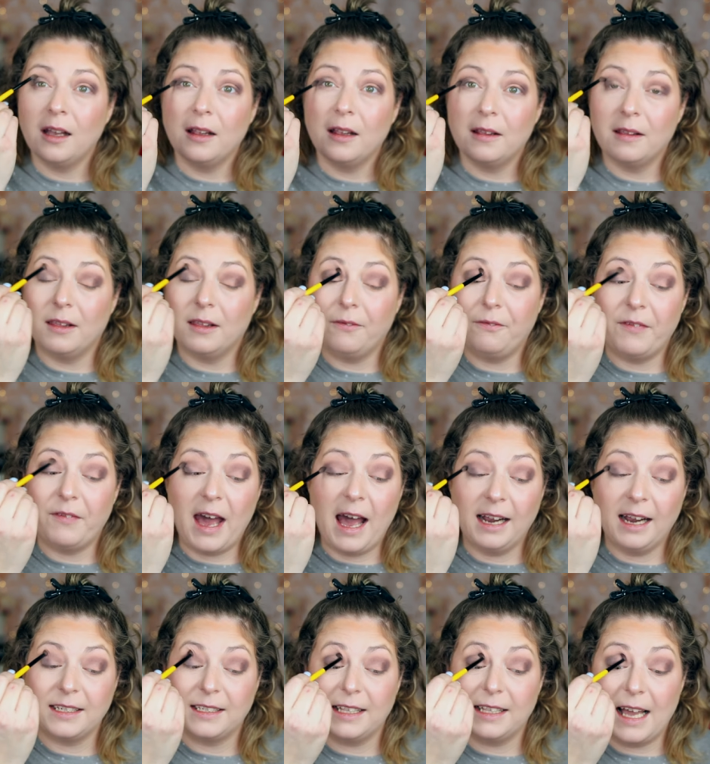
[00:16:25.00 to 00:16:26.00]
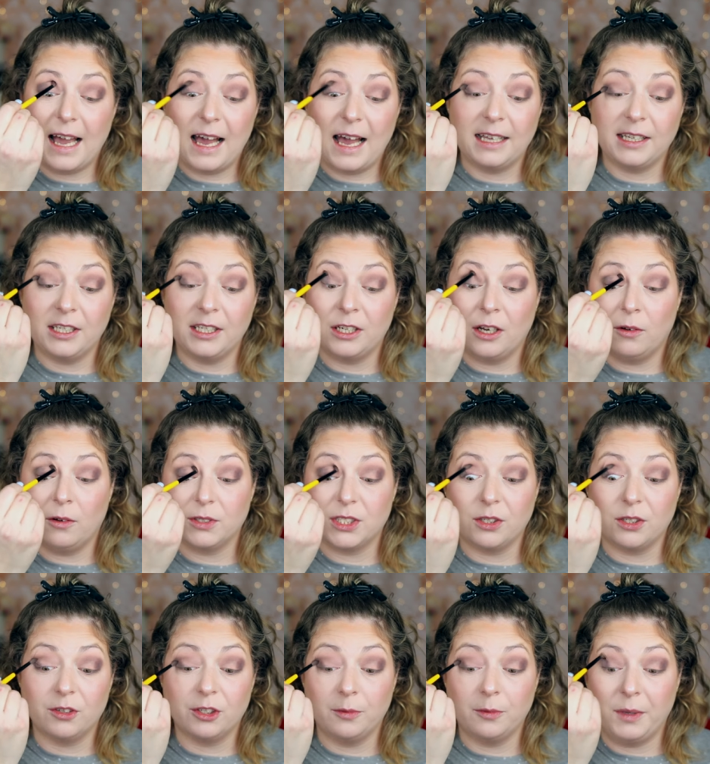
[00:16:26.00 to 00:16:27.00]
The fact that, you know,
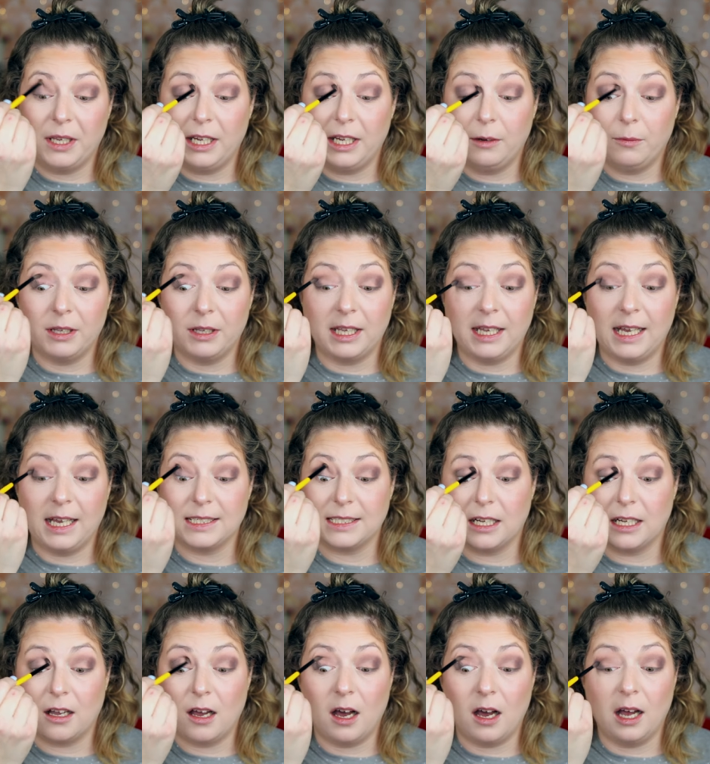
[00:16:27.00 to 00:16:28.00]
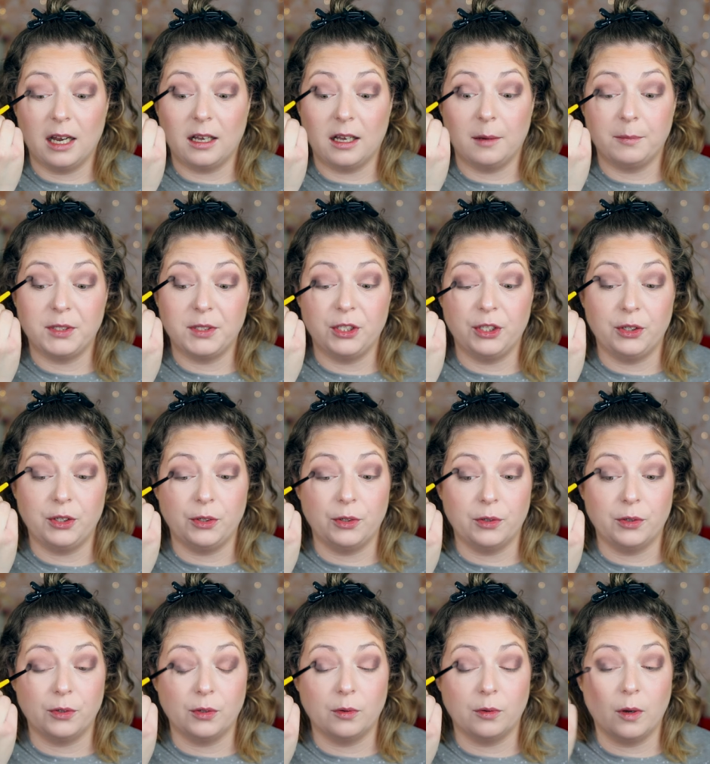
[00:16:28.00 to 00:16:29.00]
social media really hasn't caught up
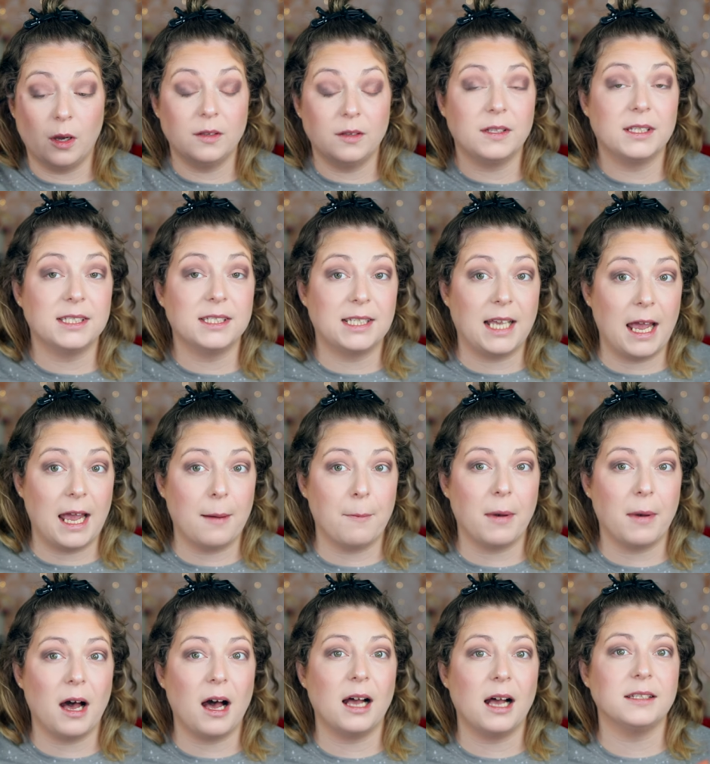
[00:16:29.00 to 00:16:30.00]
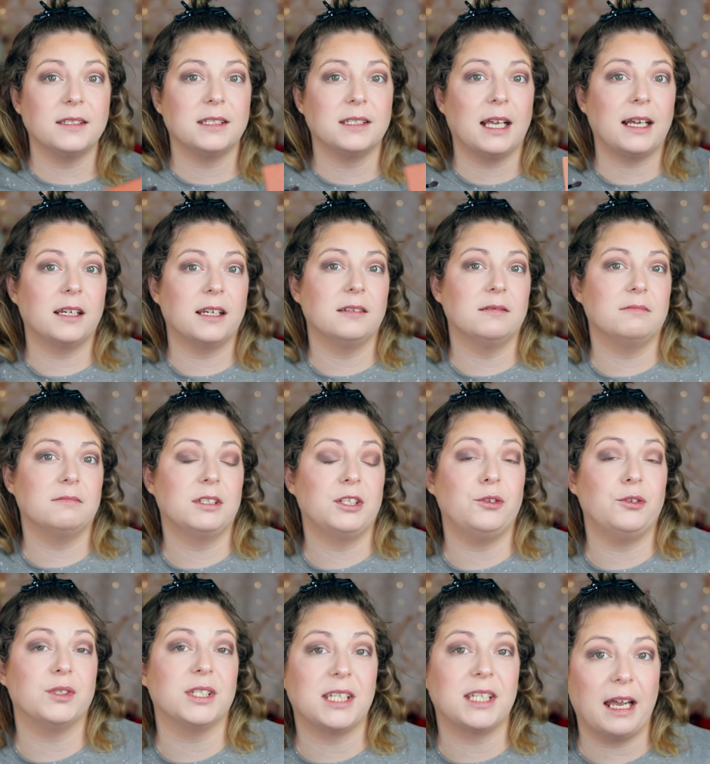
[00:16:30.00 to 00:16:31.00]
to scam bots, like
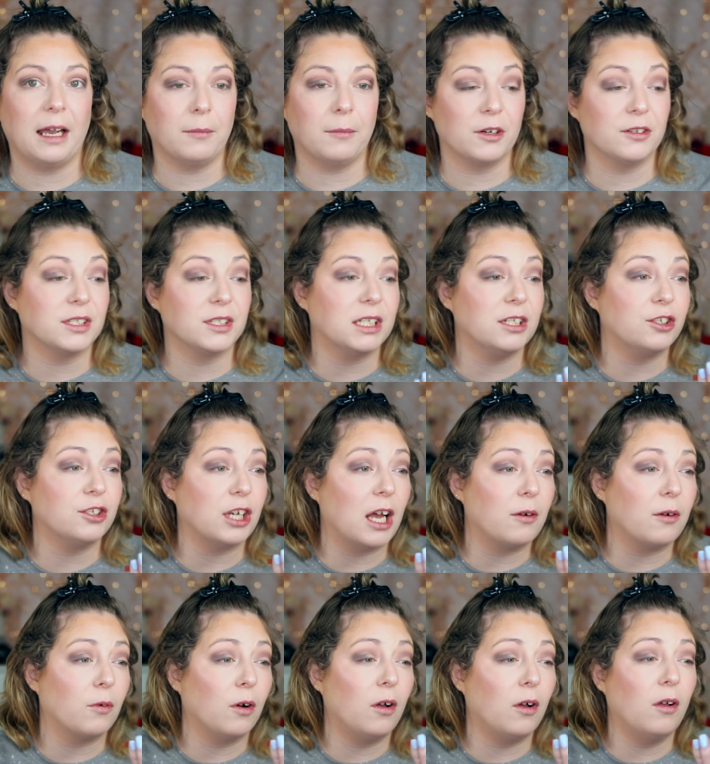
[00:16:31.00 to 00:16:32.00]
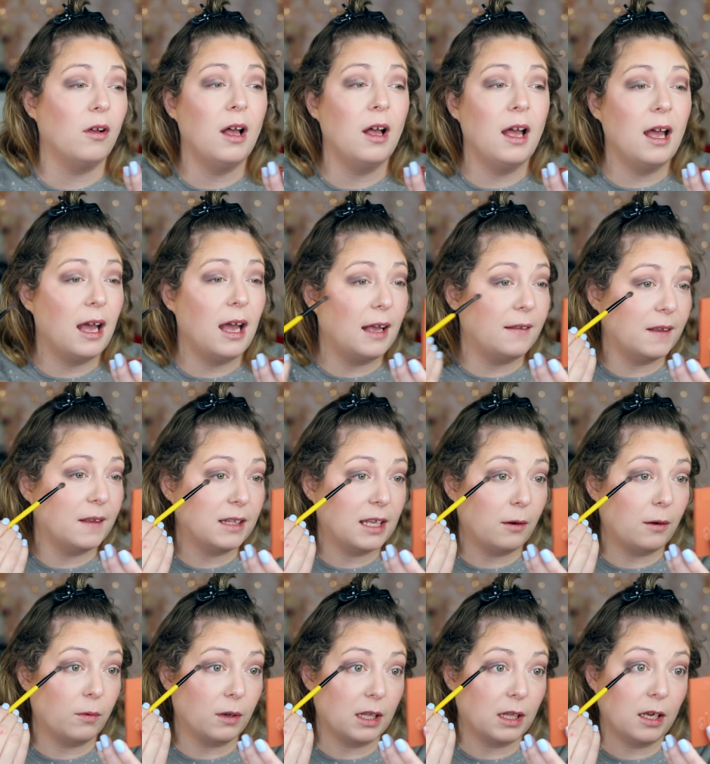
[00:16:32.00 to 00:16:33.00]
to scammers in general, and that
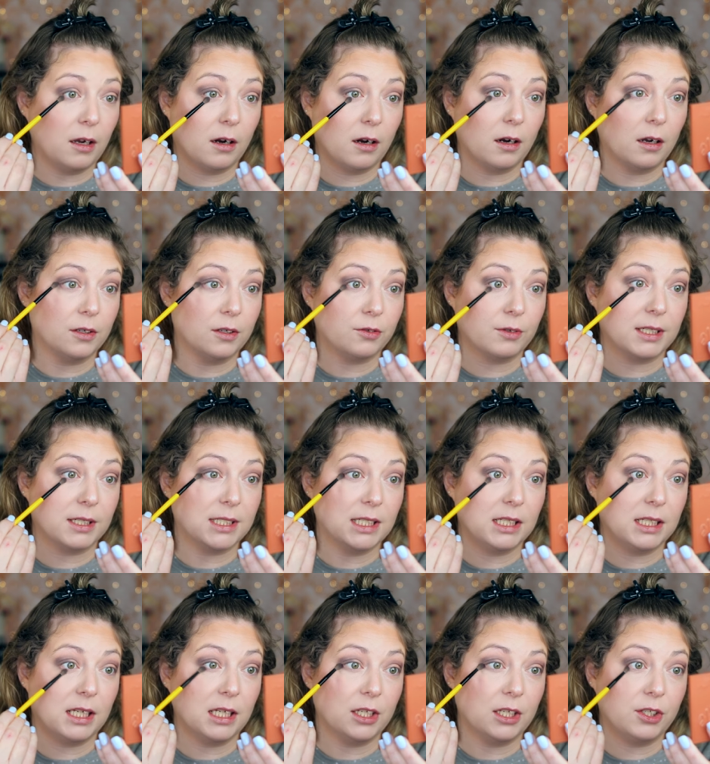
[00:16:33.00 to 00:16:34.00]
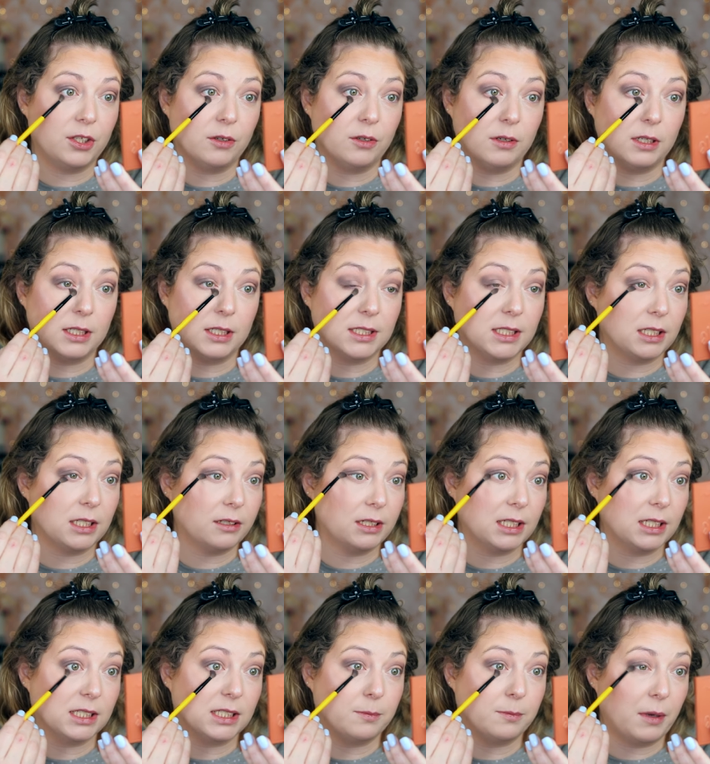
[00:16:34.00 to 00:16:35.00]
they really aren't addressing the issue in a
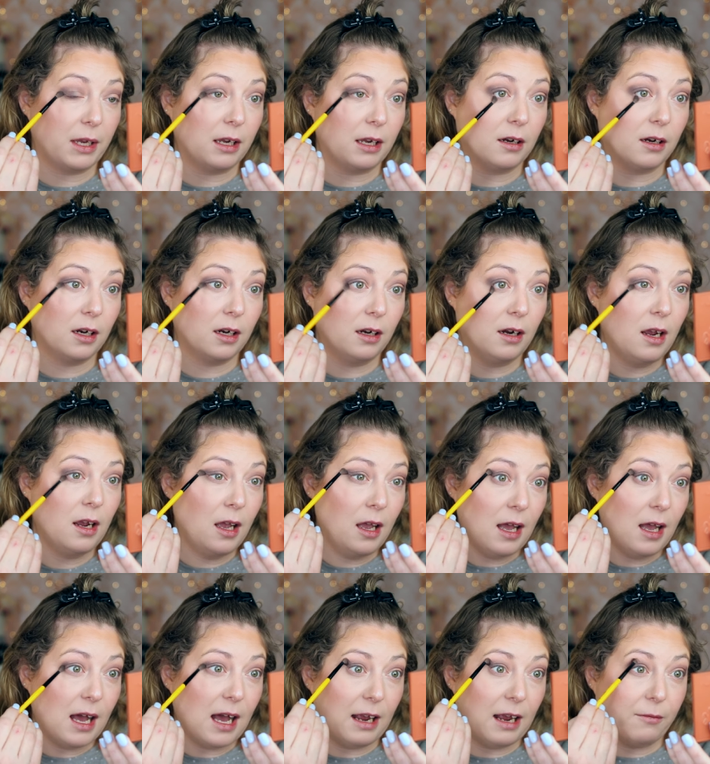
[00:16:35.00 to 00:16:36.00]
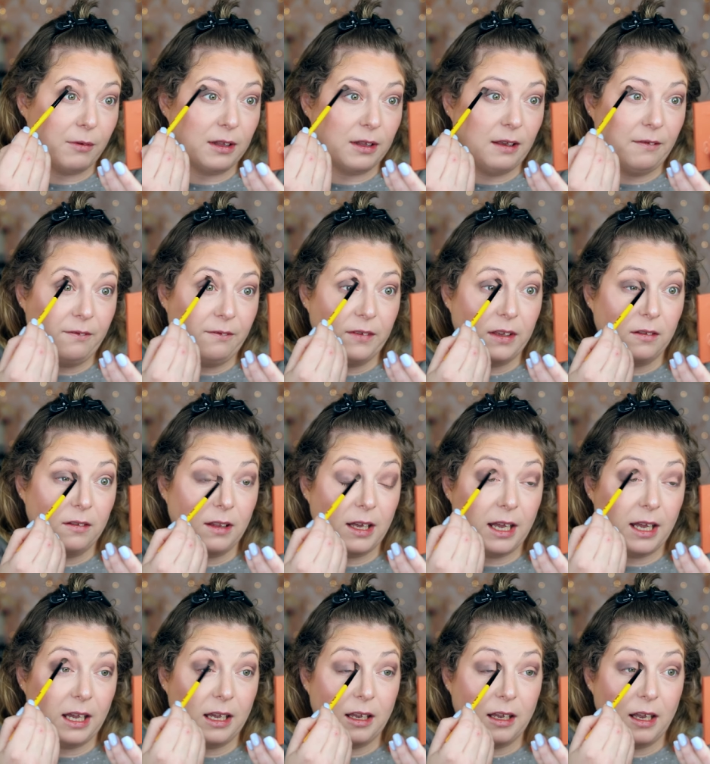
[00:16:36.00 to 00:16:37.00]
serious manner. I really feel
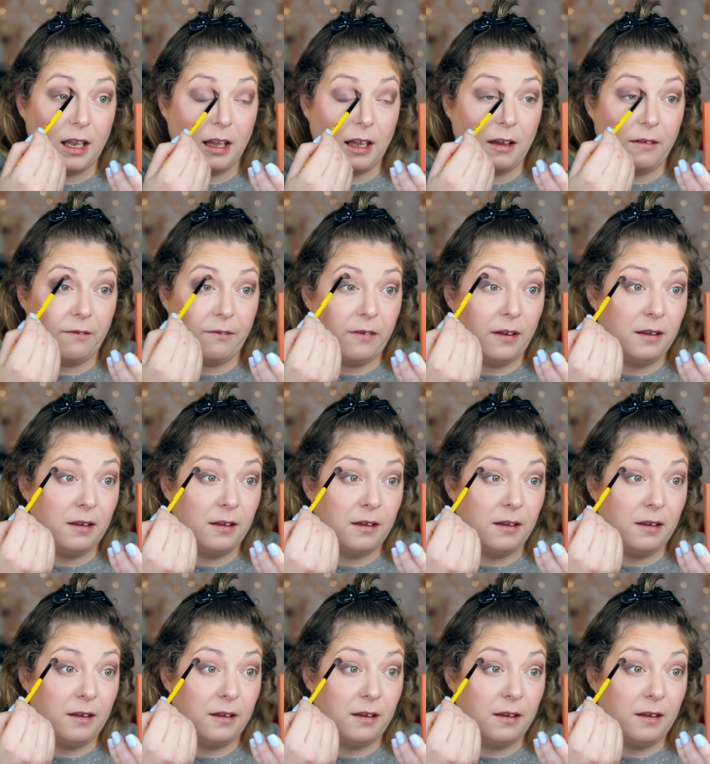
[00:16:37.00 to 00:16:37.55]
like if